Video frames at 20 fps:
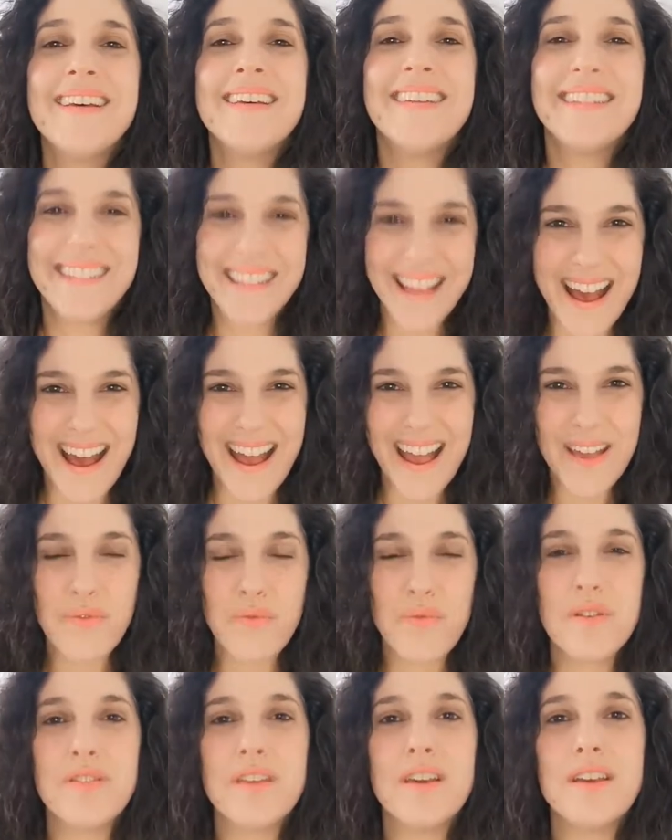life,
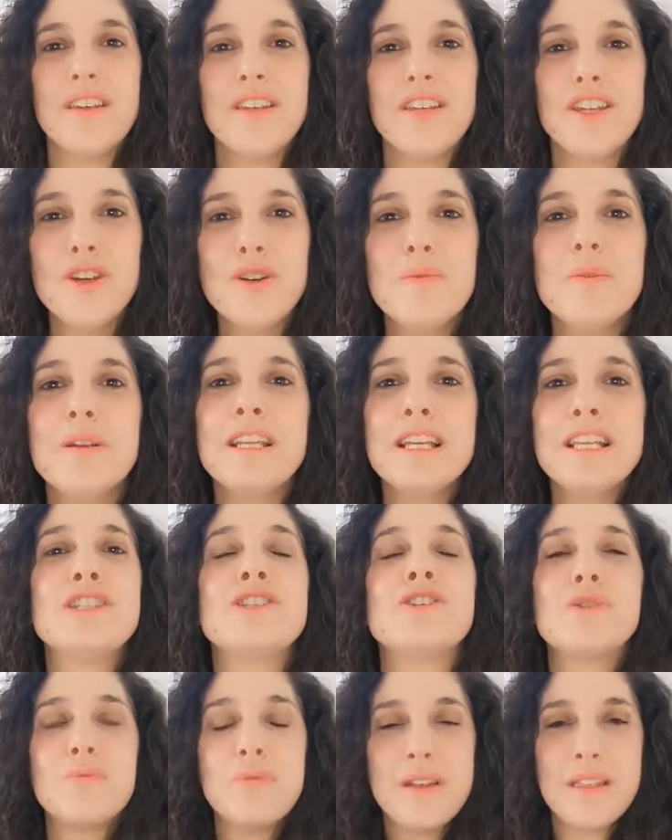with the human
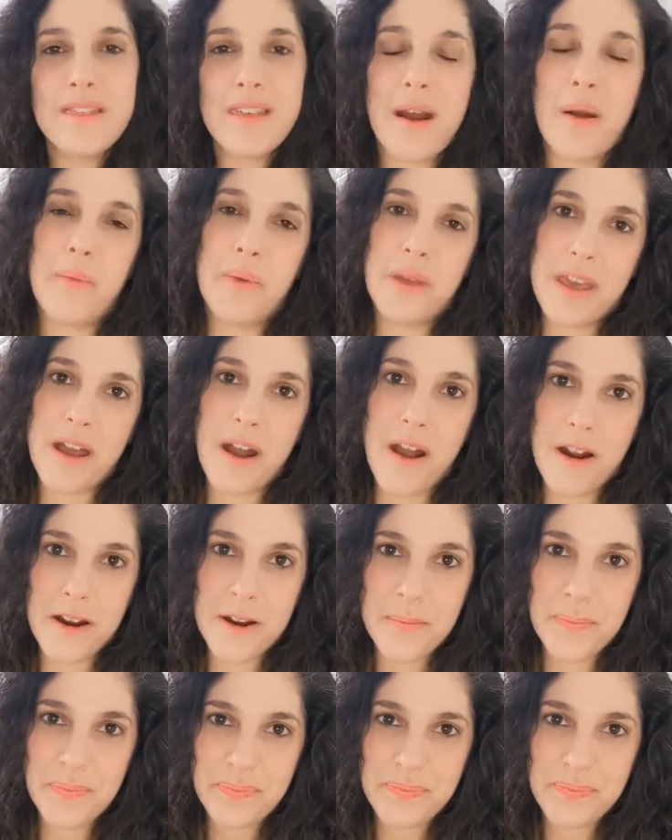instrument that we are.